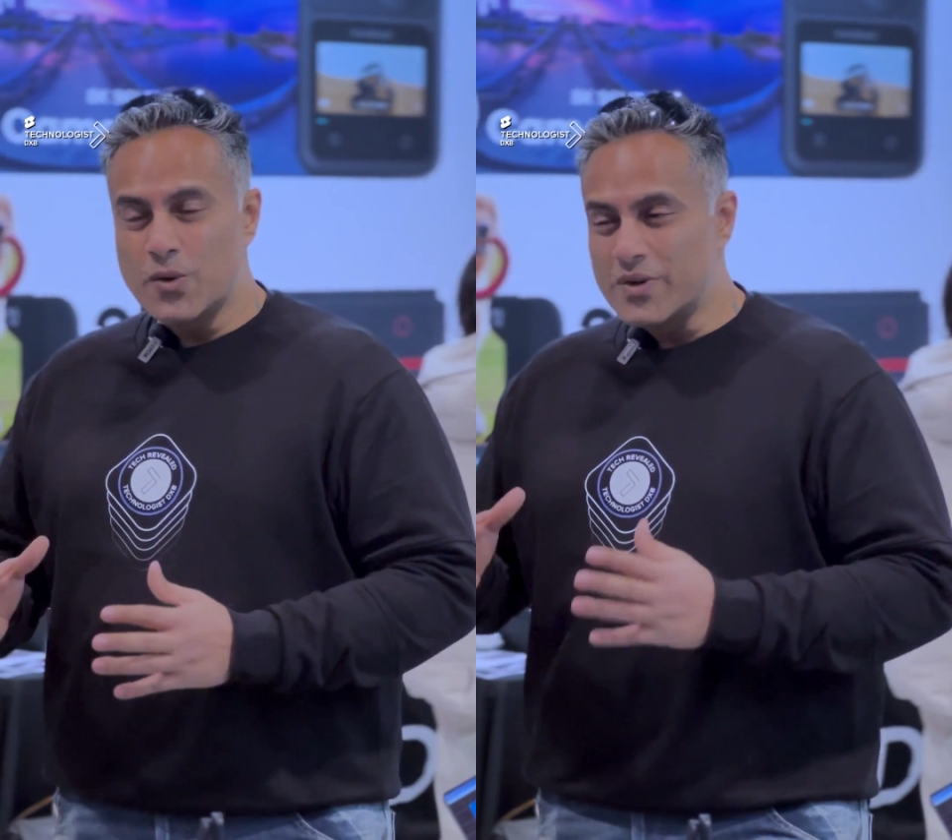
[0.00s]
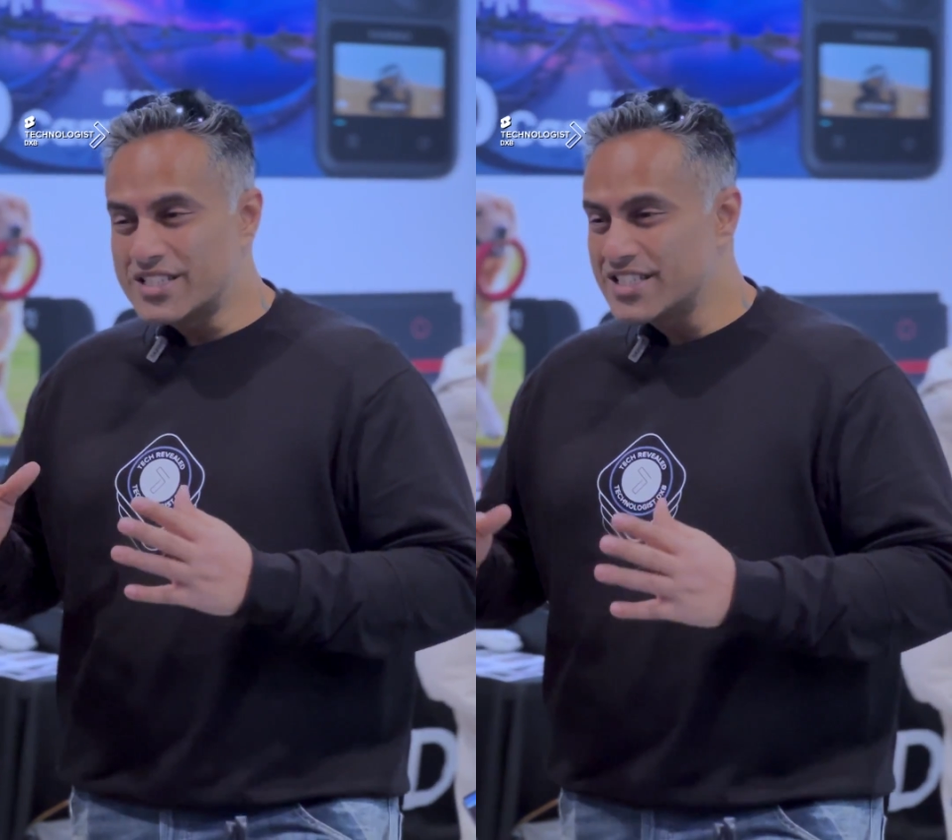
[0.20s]

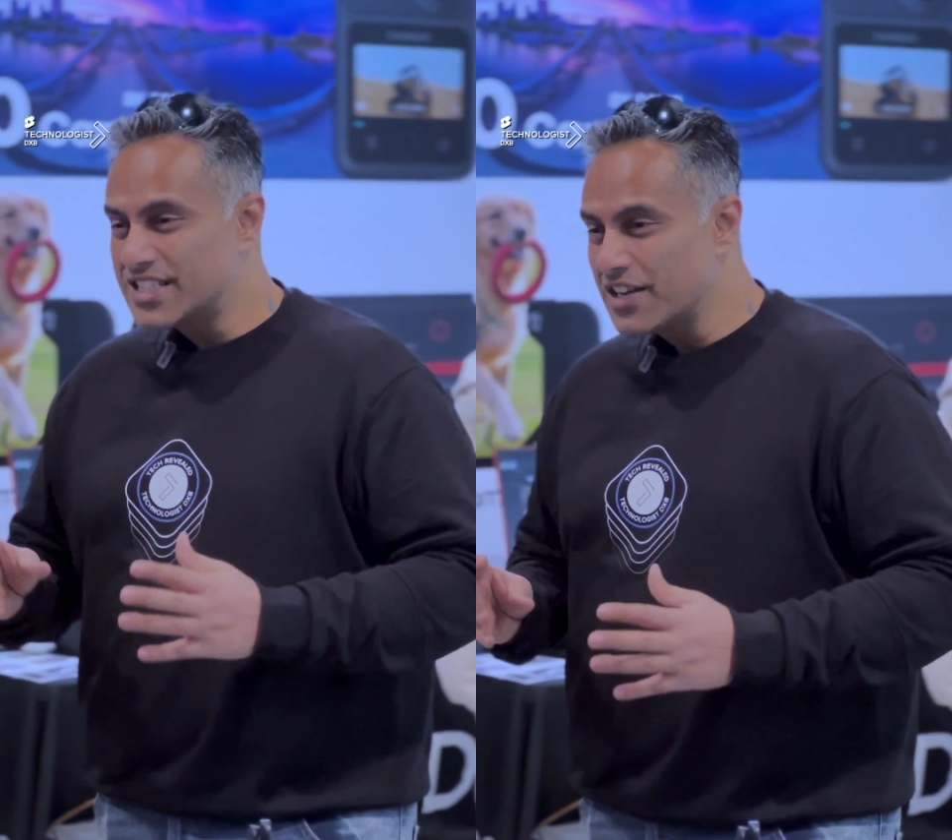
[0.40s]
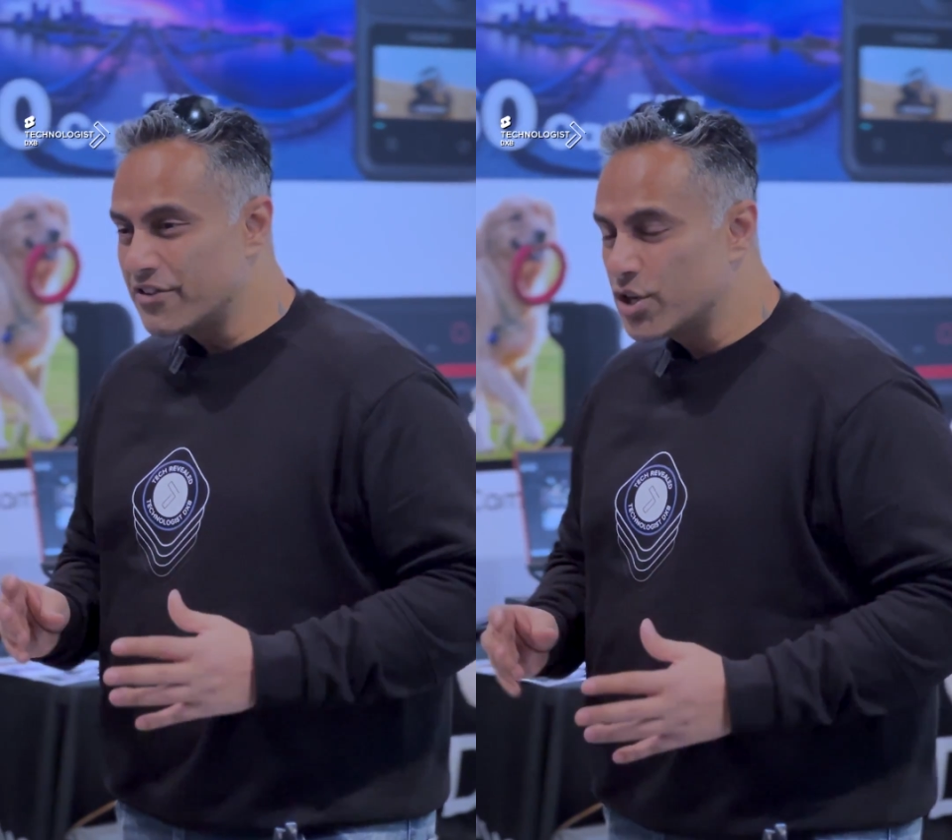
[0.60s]
which is
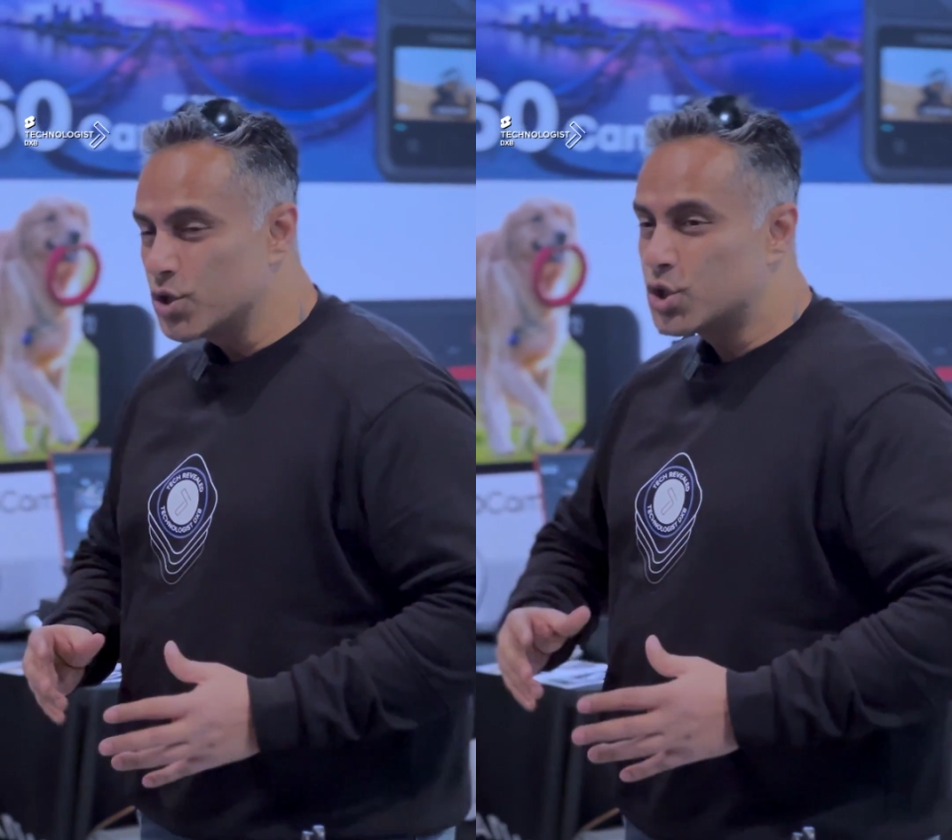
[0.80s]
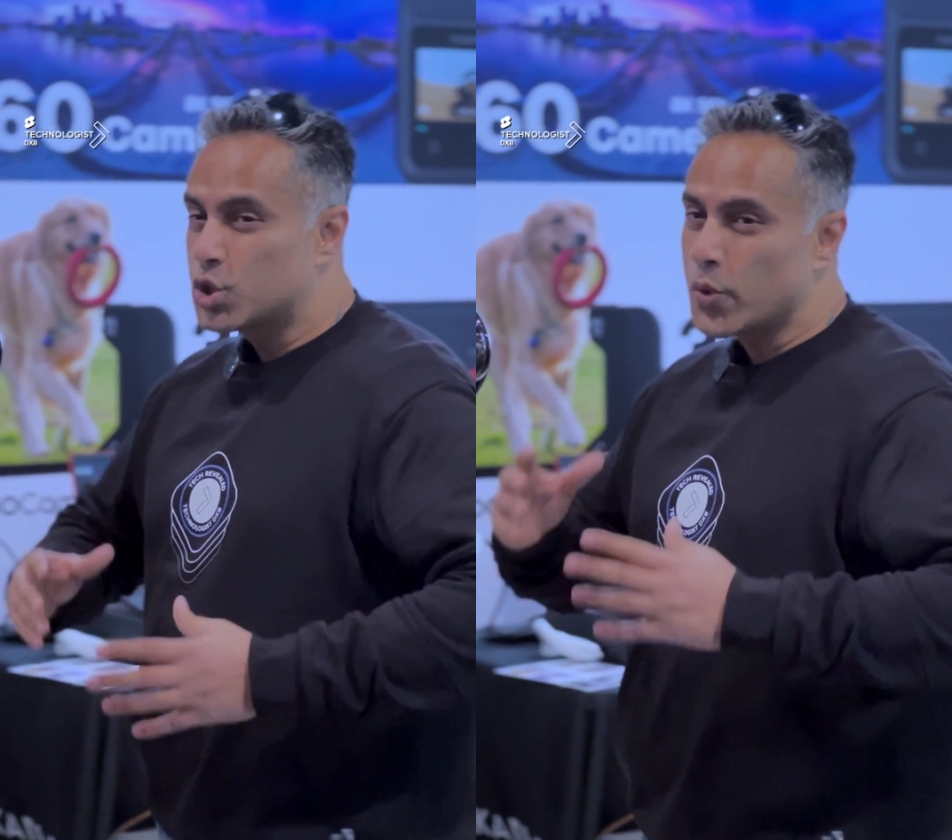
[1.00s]
giving
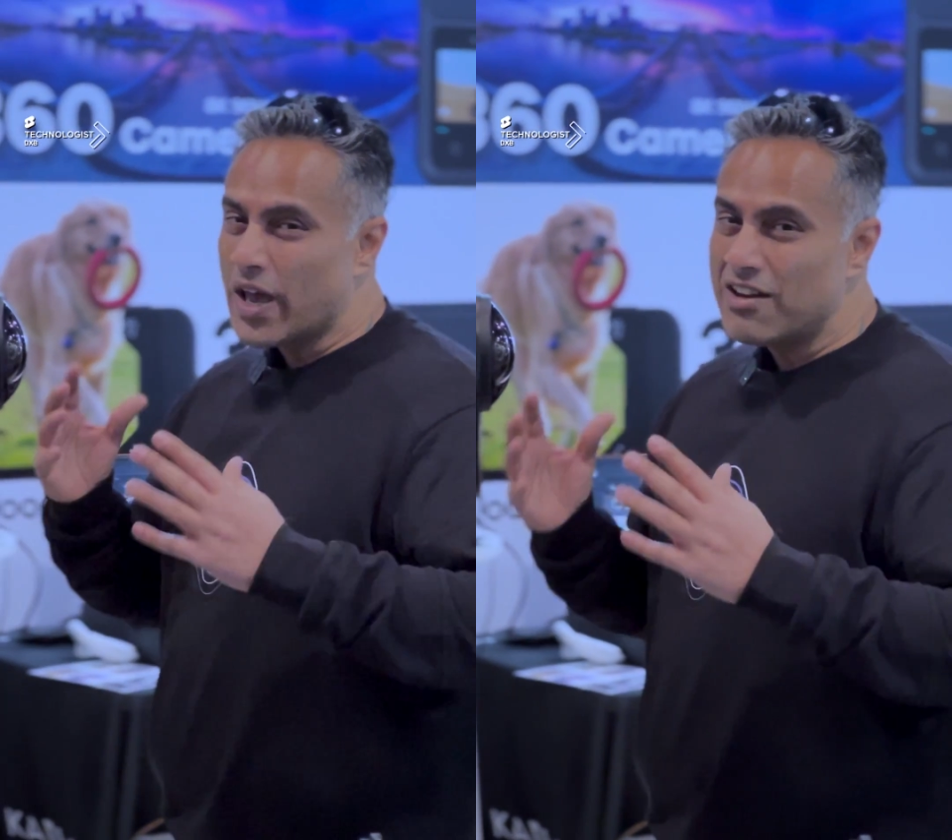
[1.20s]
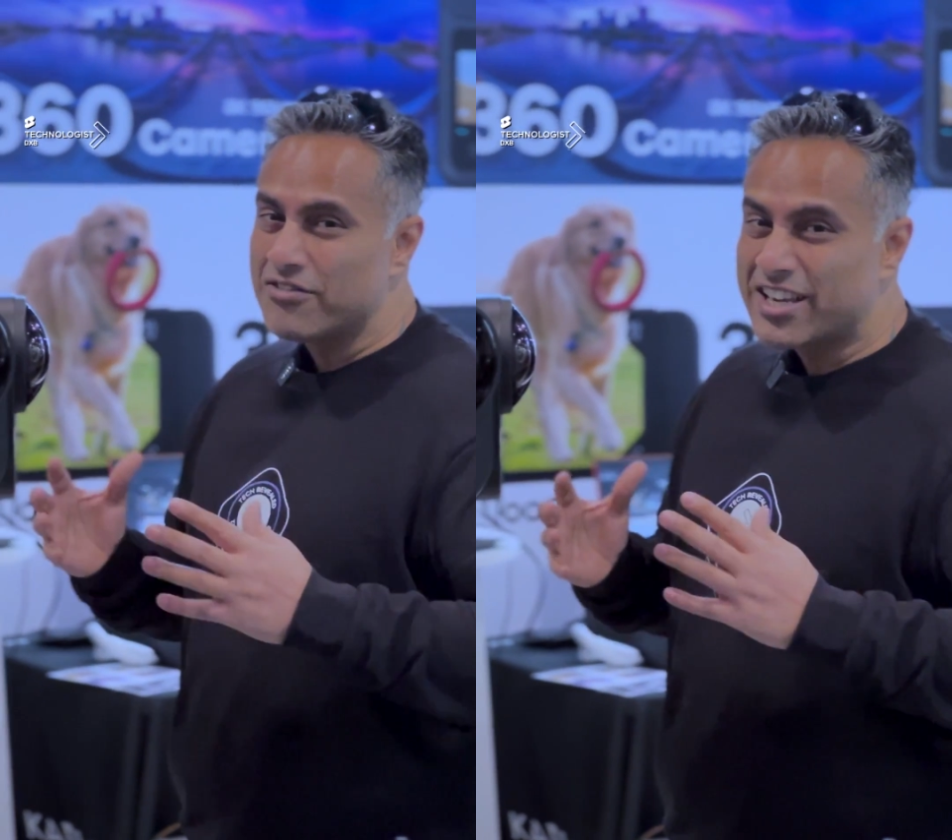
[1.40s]
you
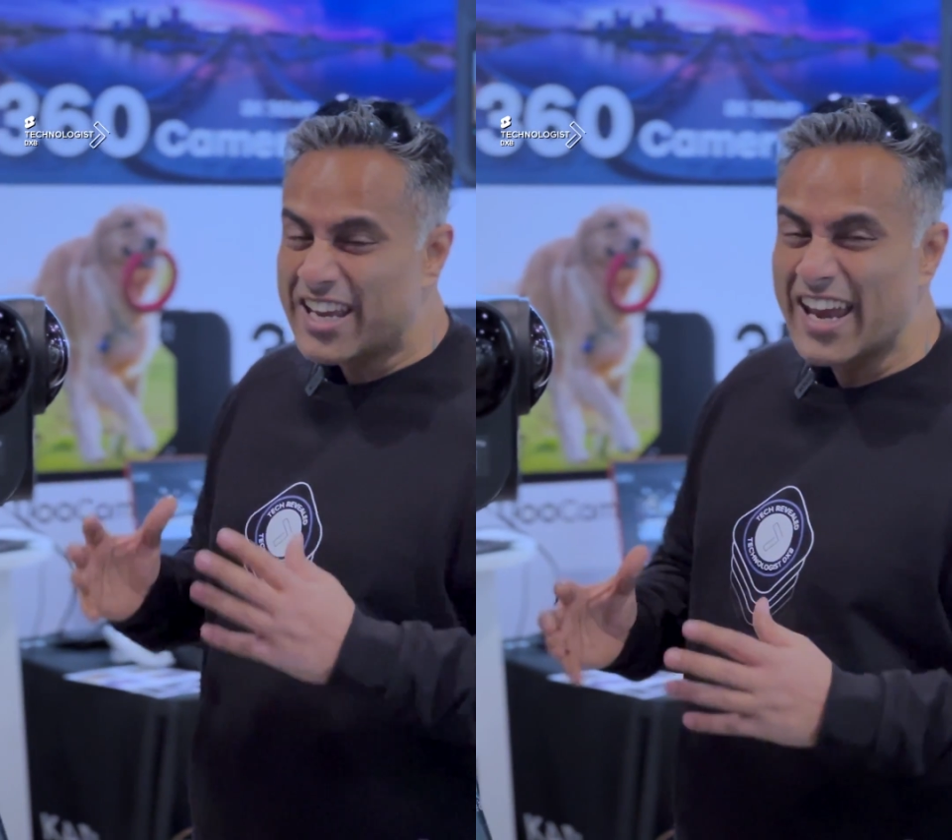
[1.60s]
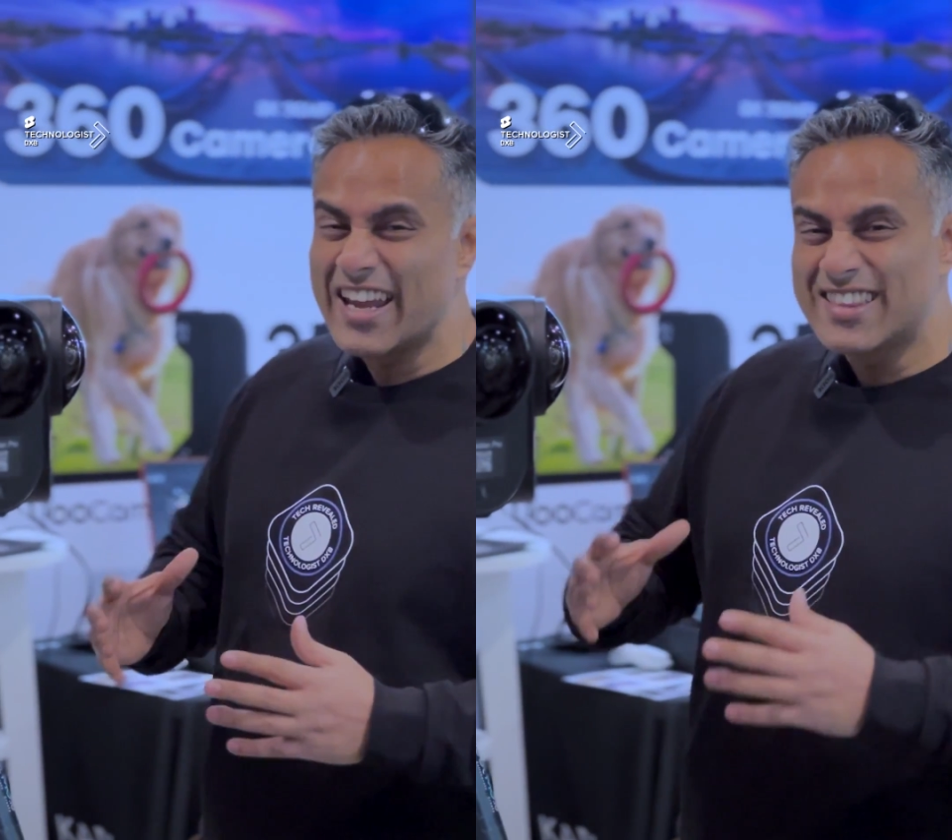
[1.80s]

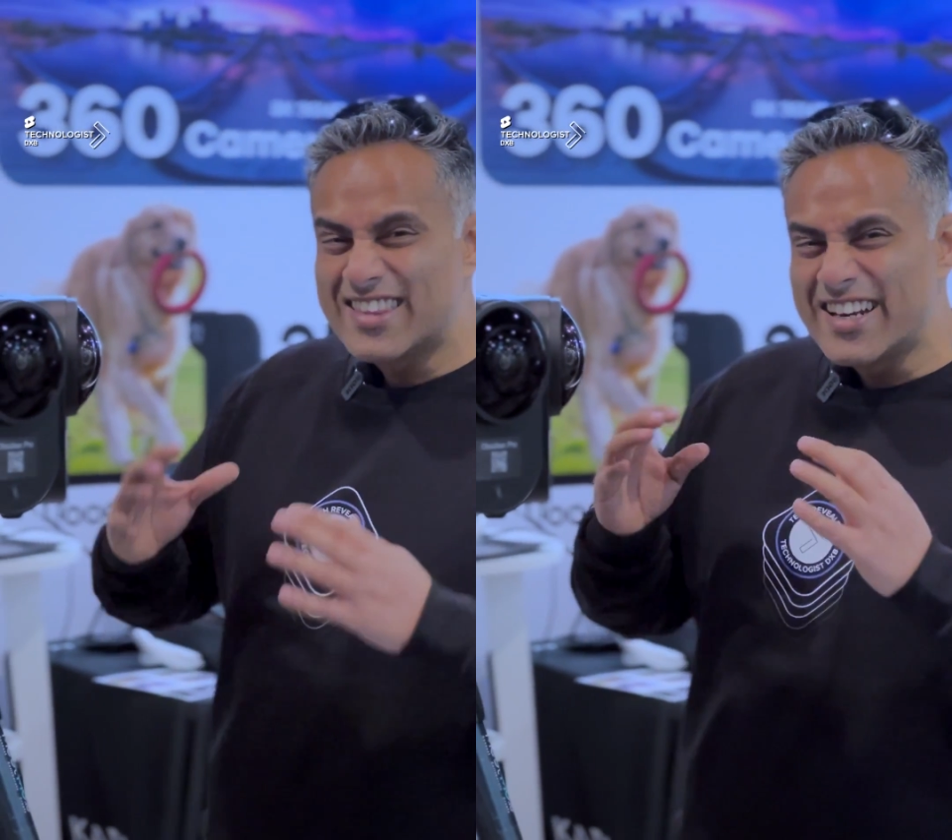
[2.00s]
12K